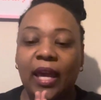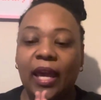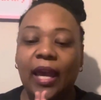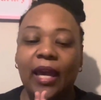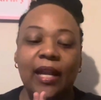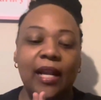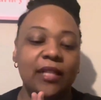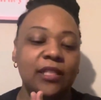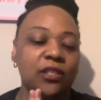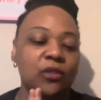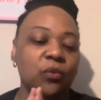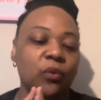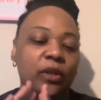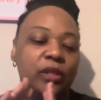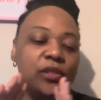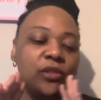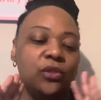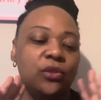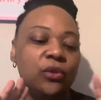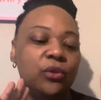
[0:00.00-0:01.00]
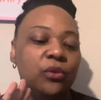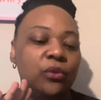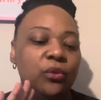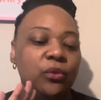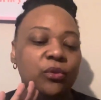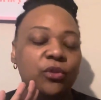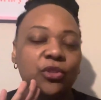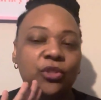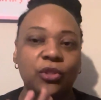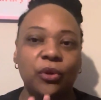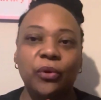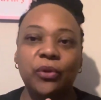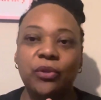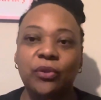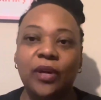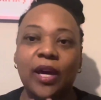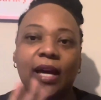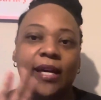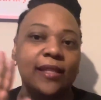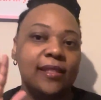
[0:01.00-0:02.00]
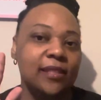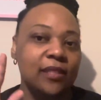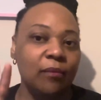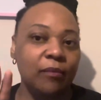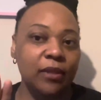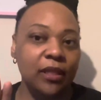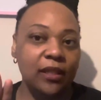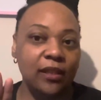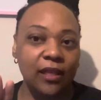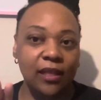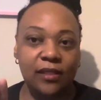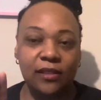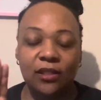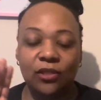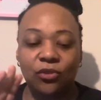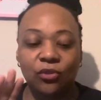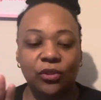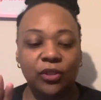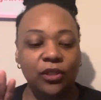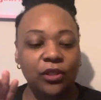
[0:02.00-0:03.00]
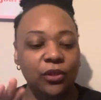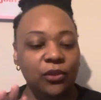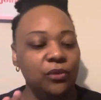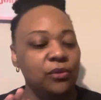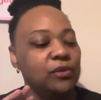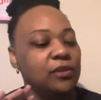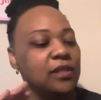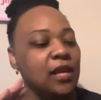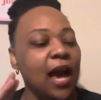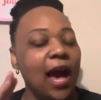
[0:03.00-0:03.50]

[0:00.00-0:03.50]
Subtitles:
And I just wanted to show you guys some of the things that you could use.